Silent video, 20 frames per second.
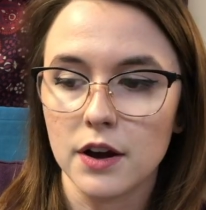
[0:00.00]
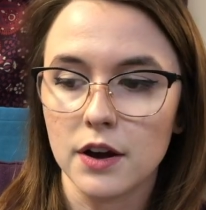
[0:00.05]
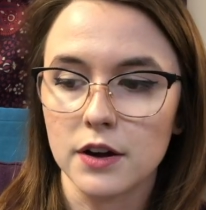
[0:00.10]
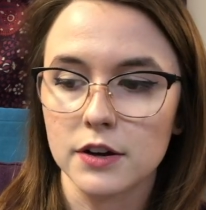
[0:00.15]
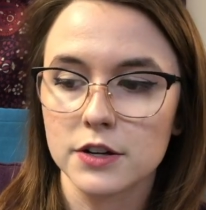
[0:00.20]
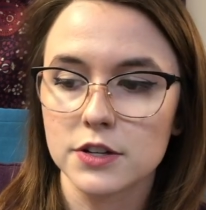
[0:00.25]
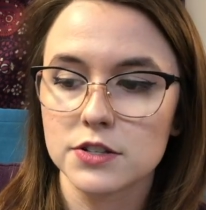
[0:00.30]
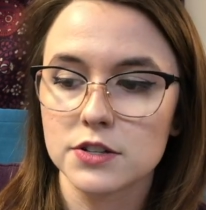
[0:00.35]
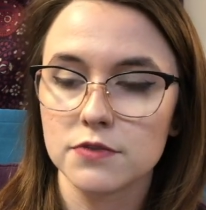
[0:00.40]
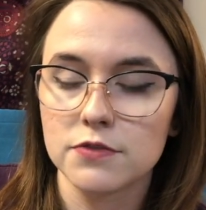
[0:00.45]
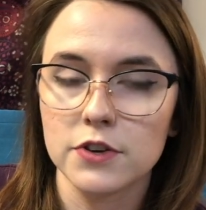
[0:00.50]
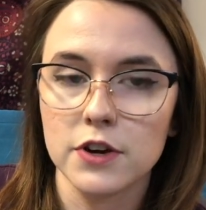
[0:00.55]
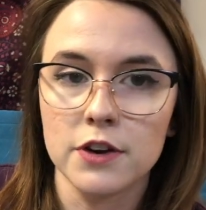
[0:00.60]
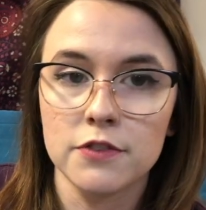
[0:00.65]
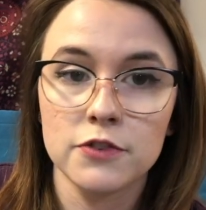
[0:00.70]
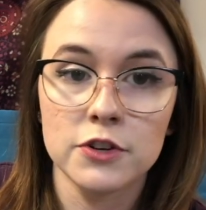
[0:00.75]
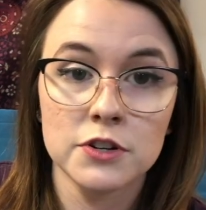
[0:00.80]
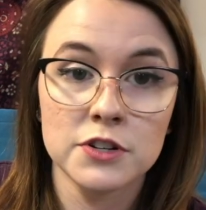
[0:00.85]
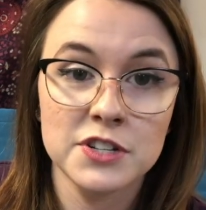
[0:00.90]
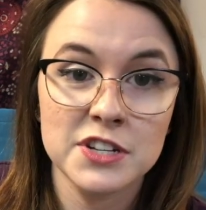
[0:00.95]
Because
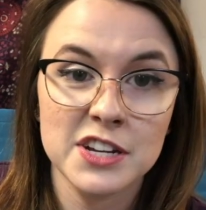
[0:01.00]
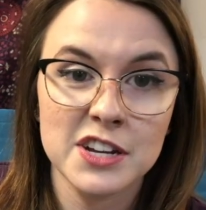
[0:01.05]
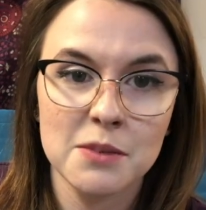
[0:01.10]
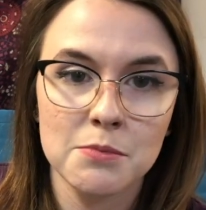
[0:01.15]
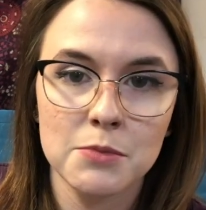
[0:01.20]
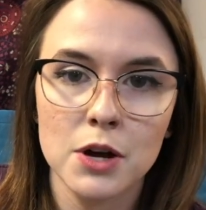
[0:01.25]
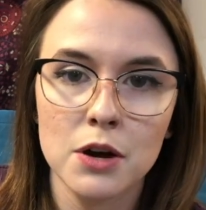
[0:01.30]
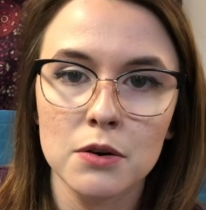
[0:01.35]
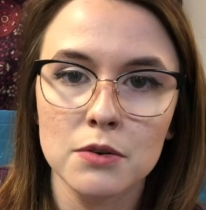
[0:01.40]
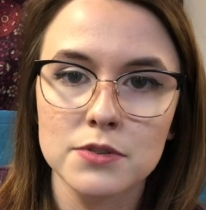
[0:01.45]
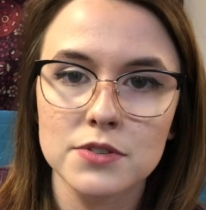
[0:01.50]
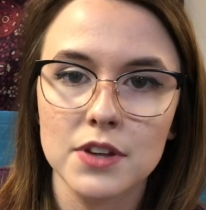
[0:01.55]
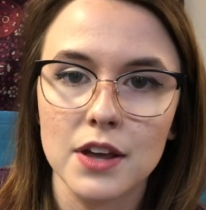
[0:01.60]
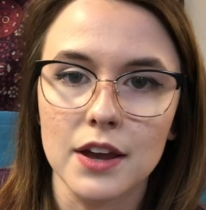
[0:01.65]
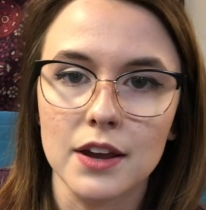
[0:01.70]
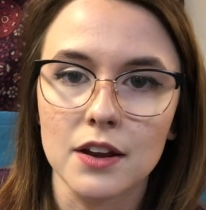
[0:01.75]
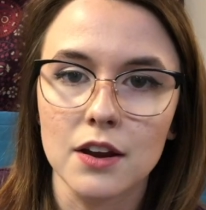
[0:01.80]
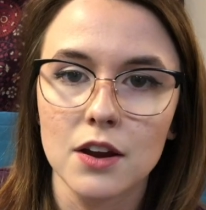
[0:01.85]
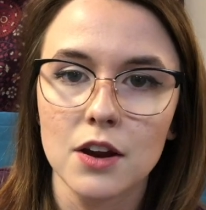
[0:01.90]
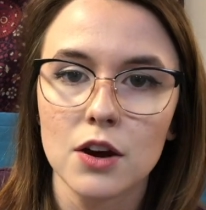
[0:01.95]
if your DM knows,
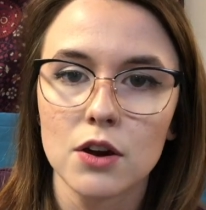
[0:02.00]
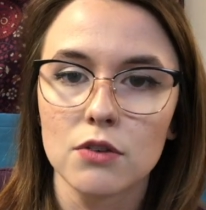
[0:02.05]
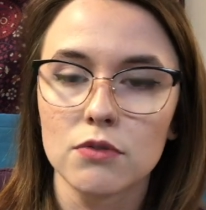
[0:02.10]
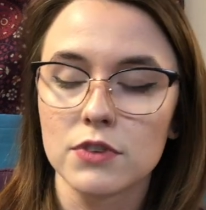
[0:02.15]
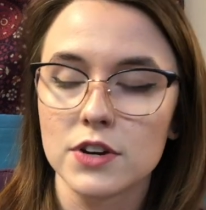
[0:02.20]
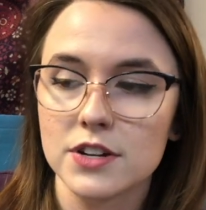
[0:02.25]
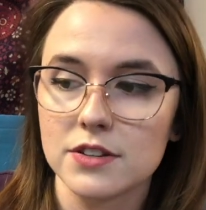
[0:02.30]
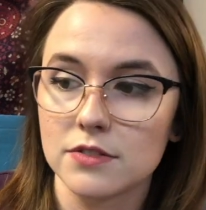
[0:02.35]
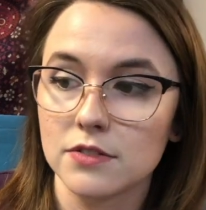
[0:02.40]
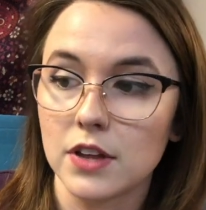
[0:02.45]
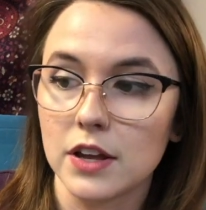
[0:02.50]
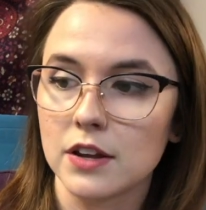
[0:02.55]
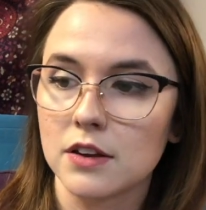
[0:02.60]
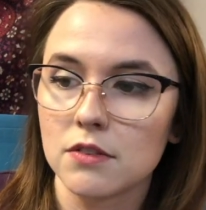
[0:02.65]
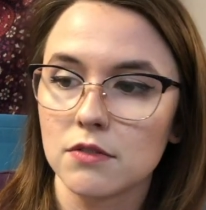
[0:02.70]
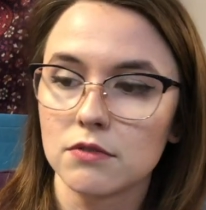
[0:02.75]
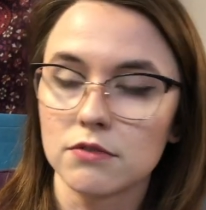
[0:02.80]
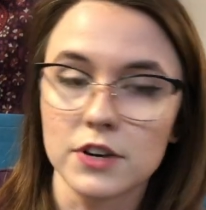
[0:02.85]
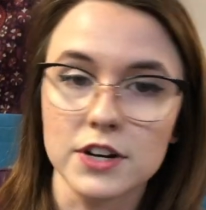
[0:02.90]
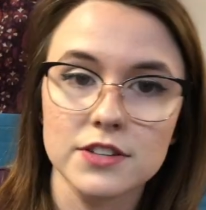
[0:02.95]
like
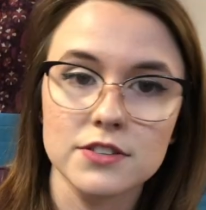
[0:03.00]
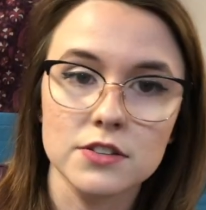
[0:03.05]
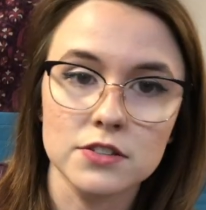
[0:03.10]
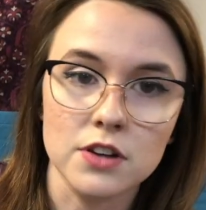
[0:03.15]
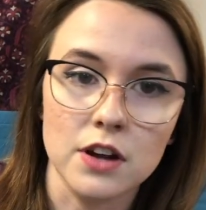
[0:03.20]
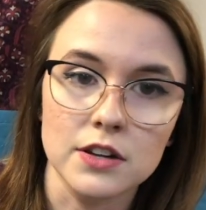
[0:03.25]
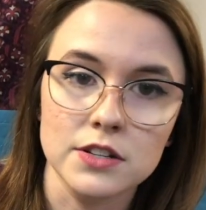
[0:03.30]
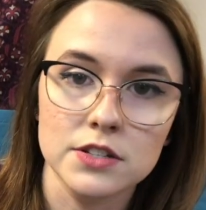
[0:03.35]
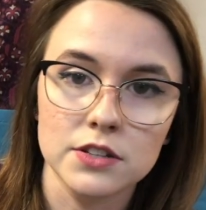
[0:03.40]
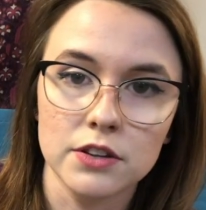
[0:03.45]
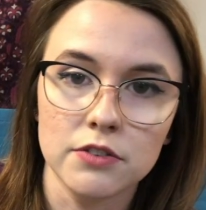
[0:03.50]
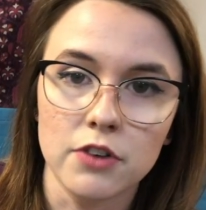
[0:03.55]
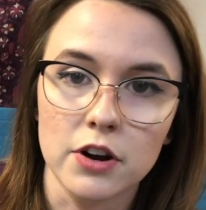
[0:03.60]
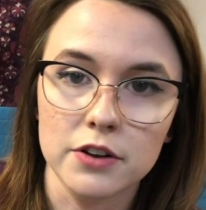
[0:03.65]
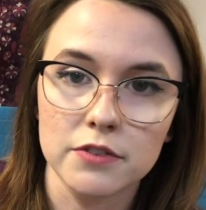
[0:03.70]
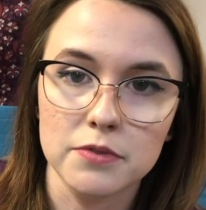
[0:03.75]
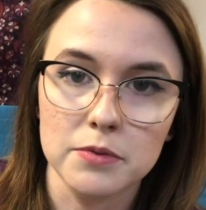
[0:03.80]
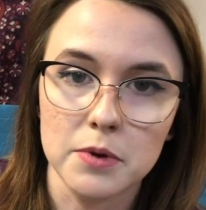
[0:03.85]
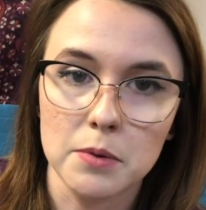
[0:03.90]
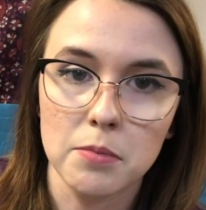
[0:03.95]
Reese is constantly
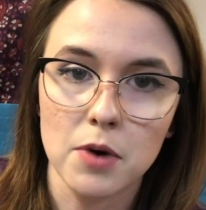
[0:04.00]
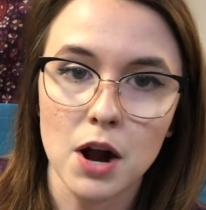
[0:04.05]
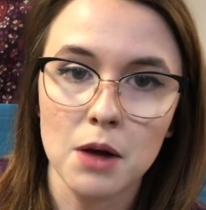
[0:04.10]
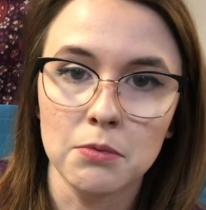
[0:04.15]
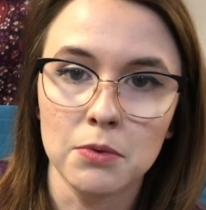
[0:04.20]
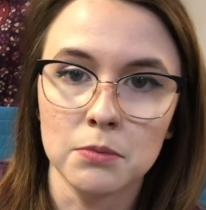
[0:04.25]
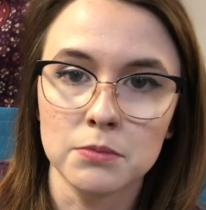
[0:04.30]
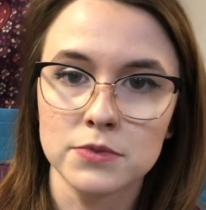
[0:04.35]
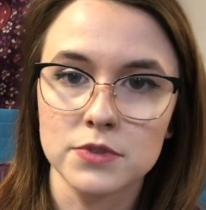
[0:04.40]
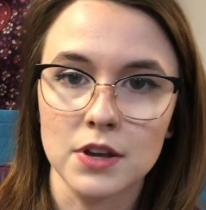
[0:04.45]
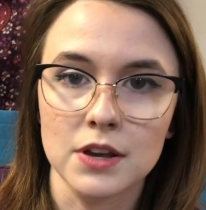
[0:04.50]
running from their problems,